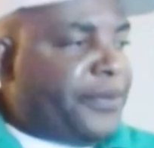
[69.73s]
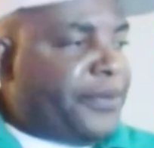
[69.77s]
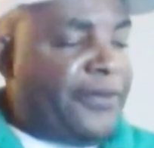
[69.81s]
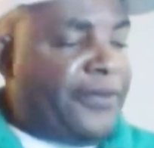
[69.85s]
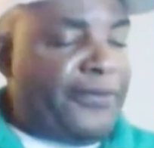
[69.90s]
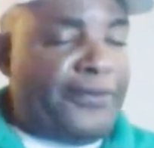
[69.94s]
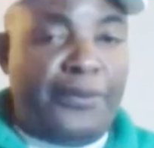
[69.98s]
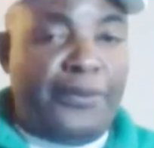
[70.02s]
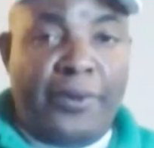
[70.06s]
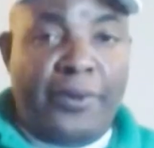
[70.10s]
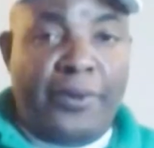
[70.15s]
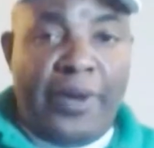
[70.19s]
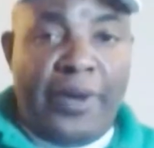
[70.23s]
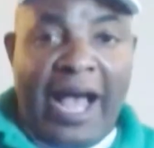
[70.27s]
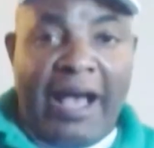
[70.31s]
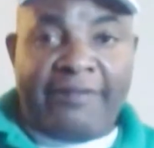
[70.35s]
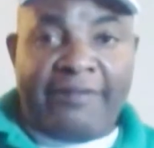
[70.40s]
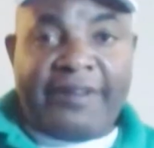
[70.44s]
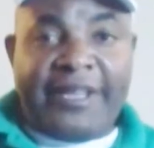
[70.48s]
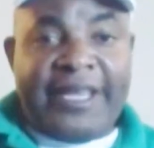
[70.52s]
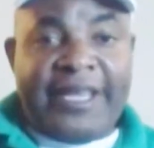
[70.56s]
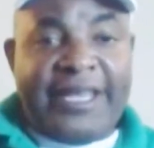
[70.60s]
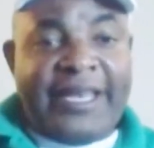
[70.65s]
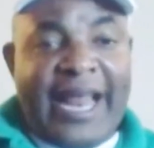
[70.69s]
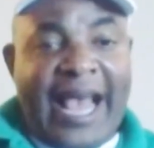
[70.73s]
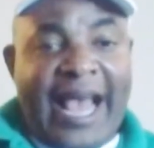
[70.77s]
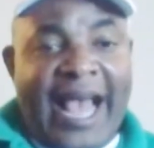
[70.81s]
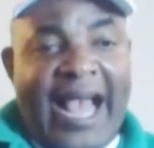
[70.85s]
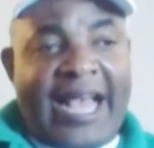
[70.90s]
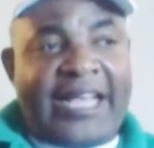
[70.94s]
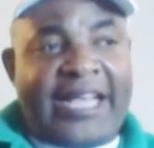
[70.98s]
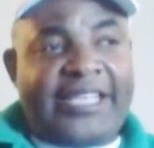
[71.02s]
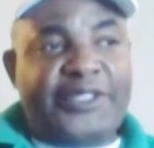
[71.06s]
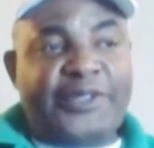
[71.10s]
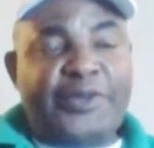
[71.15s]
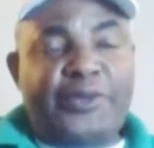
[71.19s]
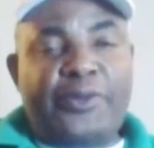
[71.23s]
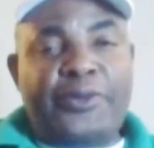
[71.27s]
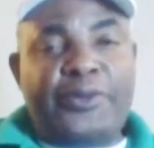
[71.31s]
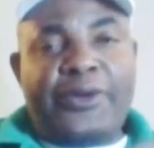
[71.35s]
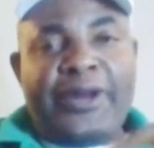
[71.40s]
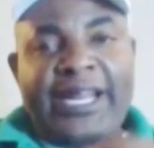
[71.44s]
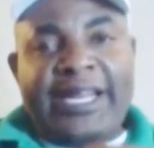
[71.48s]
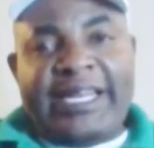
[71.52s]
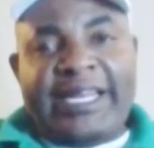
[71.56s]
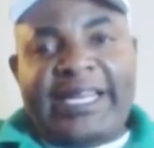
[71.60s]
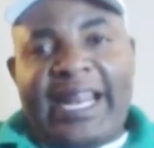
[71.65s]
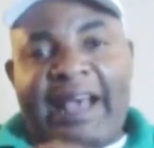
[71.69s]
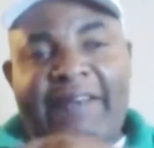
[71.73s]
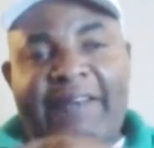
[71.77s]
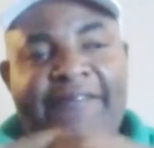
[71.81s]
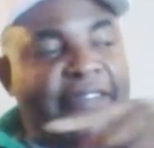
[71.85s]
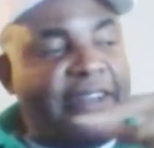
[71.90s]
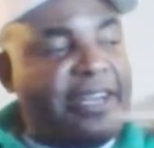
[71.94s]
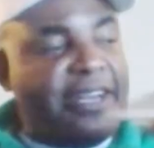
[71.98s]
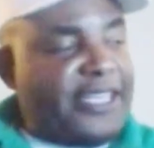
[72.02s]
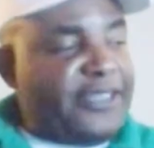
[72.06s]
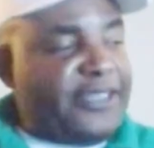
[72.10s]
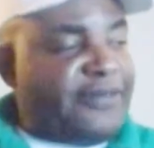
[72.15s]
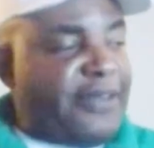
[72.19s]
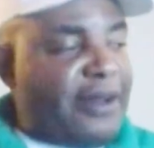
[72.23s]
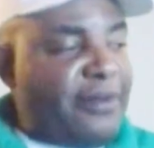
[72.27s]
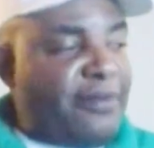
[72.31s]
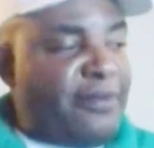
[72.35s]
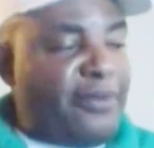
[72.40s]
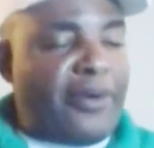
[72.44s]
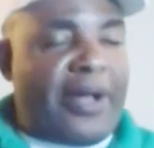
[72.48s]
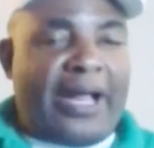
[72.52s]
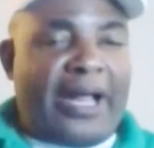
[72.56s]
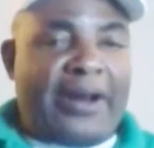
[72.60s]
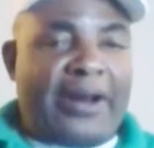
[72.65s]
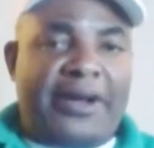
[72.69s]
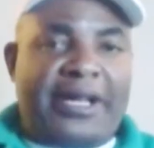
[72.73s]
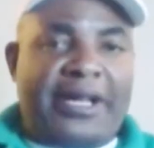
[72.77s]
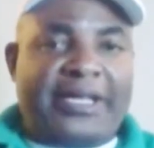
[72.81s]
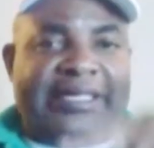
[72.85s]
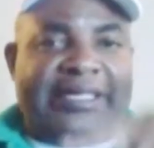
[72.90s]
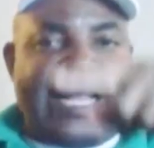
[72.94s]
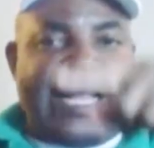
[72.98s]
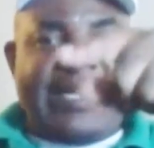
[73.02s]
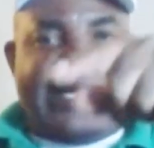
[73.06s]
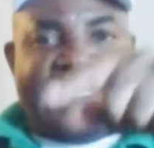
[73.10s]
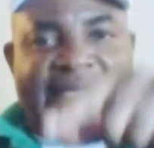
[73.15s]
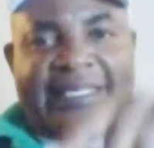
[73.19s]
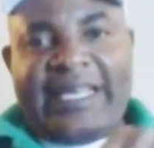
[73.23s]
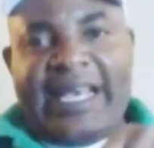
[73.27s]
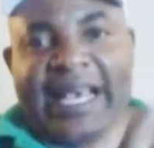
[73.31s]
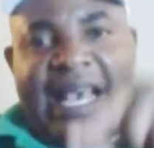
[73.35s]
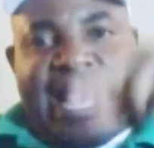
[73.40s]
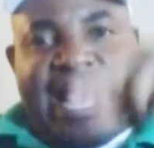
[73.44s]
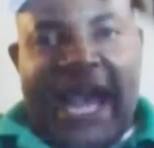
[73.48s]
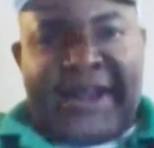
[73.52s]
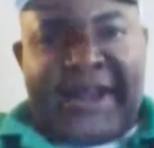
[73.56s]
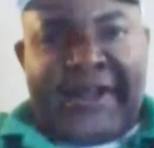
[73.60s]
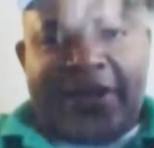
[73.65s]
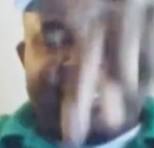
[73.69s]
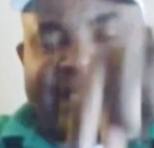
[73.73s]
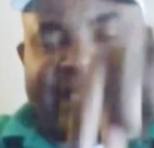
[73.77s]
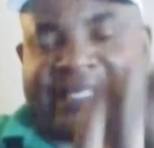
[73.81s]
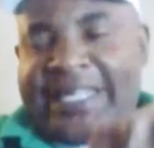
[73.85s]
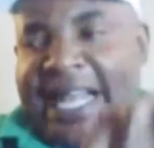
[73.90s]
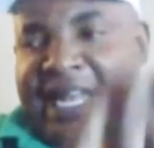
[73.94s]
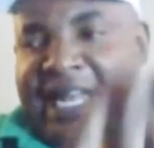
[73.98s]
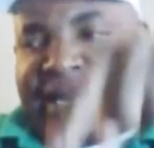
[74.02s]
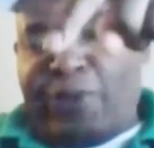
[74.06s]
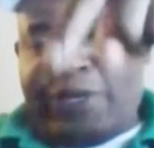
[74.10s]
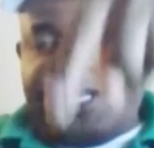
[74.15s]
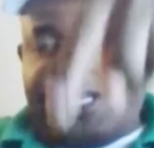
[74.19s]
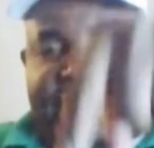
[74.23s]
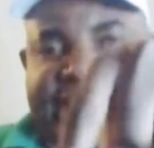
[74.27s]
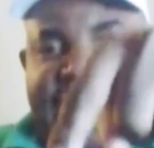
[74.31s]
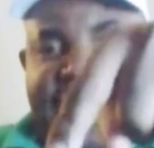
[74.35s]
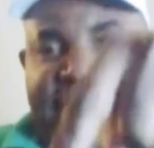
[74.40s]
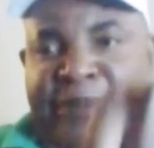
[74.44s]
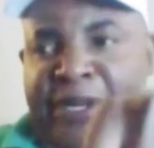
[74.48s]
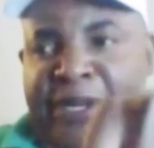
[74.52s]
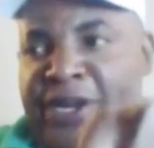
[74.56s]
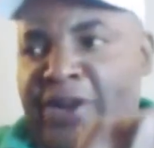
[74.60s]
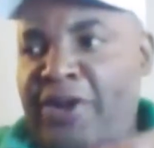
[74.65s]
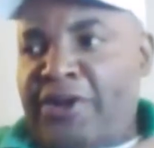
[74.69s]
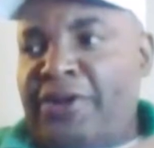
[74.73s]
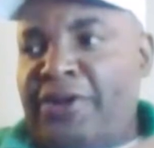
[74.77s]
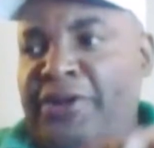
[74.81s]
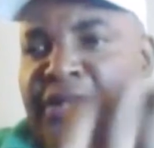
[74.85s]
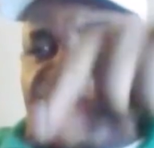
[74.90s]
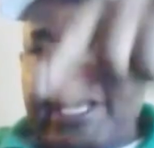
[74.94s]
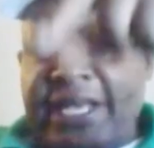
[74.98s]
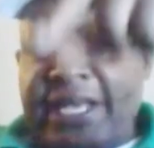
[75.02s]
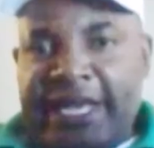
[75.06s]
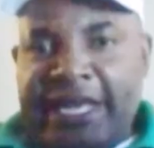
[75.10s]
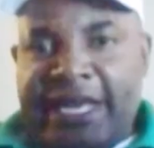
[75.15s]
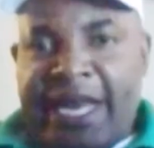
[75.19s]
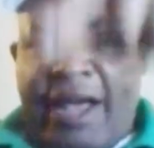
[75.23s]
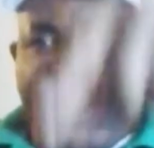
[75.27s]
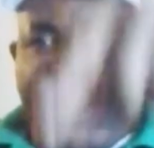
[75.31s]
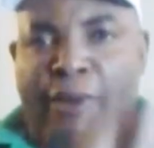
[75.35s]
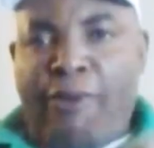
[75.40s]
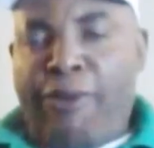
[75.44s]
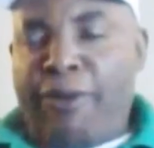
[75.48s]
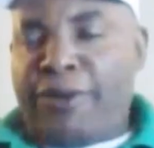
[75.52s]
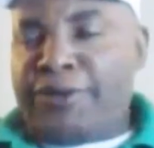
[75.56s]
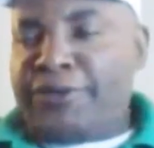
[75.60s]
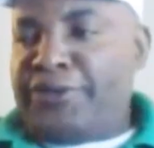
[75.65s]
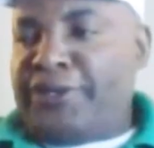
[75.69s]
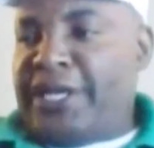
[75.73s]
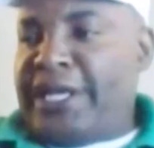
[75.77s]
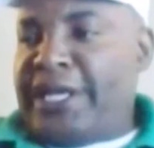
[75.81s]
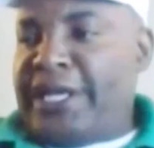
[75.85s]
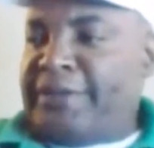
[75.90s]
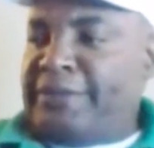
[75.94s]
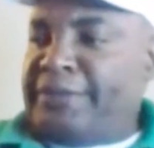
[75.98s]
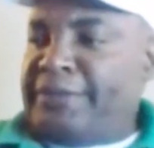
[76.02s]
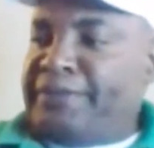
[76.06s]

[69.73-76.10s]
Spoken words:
If you have the inner eyes, you read this very book and understand it, and understand what is happening on in our world today.